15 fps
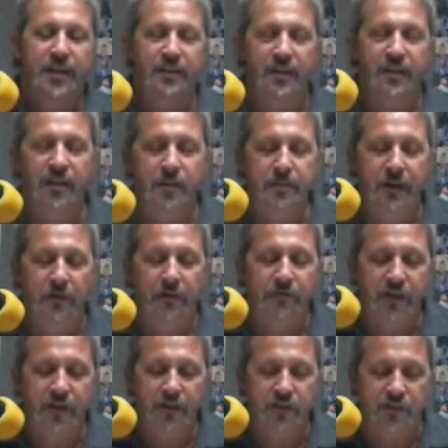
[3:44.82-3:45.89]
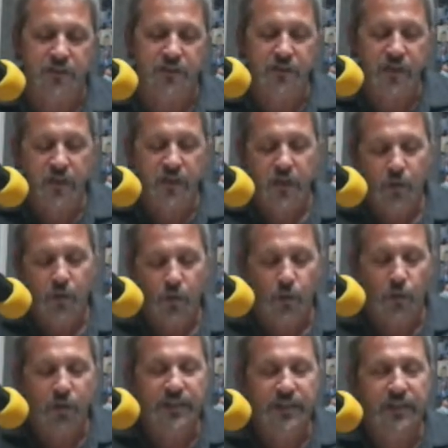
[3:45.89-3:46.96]
and the gun malfunctions. When
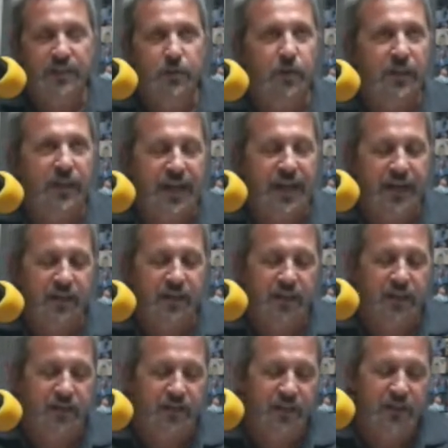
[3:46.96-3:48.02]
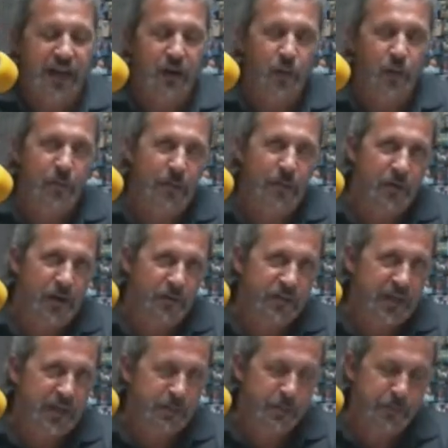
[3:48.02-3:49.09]
we're dealing with a handgun, you got to remember, every
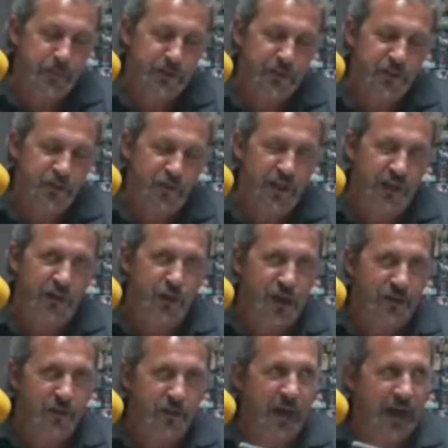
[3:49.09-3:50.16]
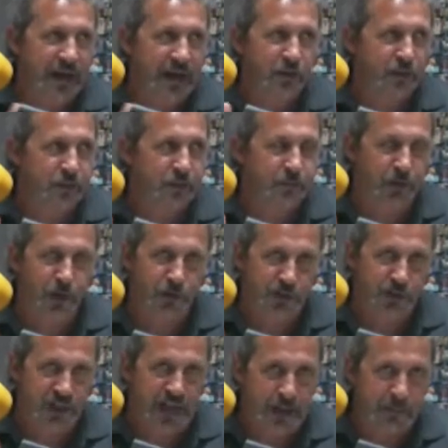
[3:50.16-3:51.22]
time you pull the trigger, you have a minor
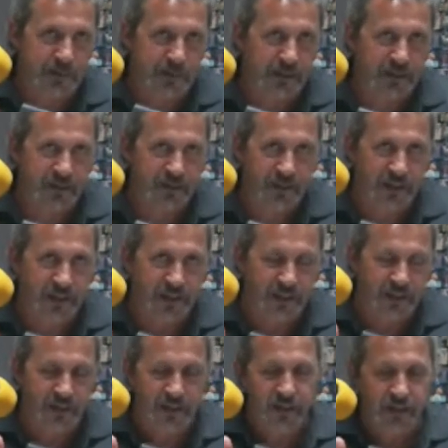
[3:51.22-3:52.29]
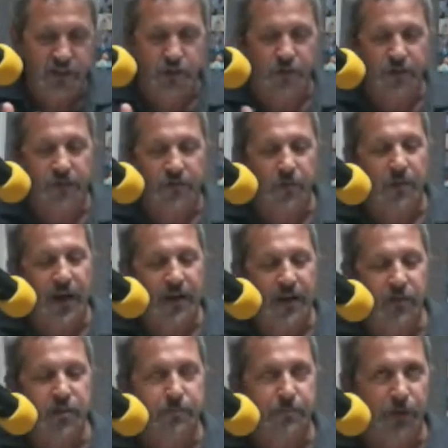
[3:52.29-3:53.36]
explosion happening in the gun. So if you have a
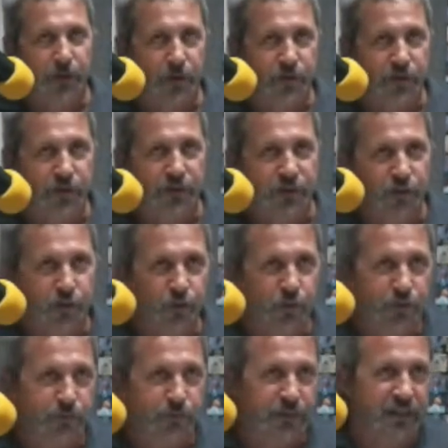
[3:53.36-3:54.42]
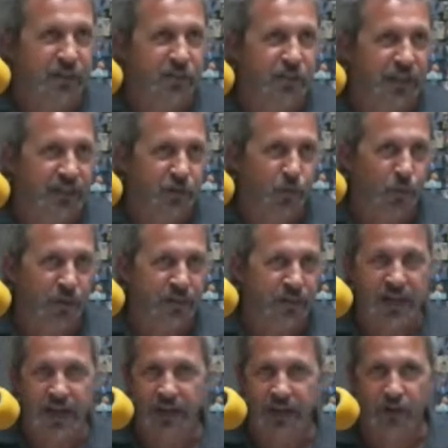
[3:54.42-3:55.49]
minor explosion, you being gentle with
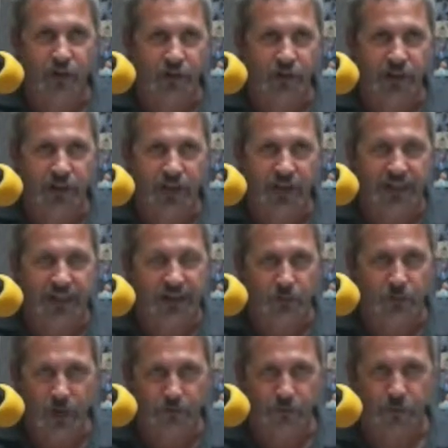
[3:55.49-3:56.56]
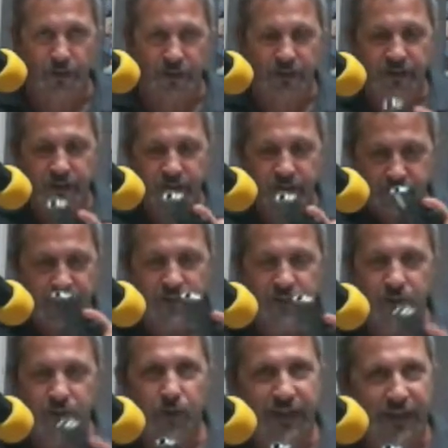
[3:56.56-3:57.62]
it's not going to hurt the gun. Get rough with it.
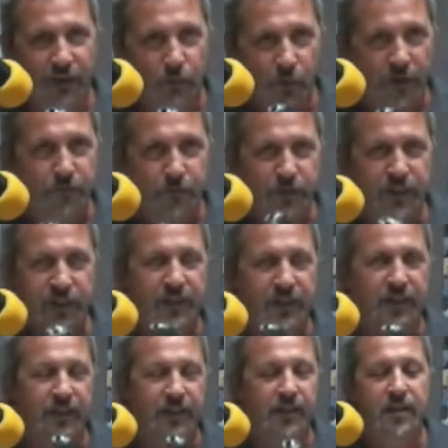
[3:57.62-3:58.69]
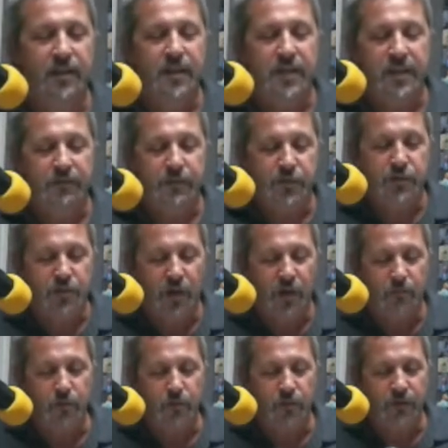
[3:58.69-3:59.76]
You want to get rough with the gun. If you
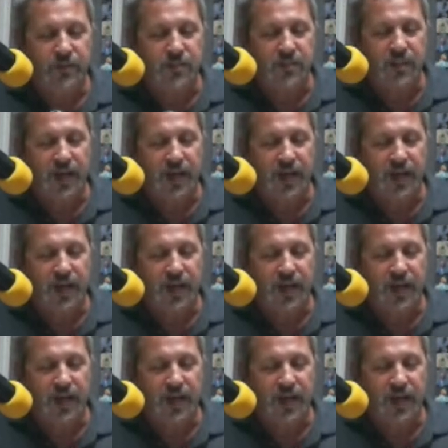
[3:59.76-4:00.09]
start moving the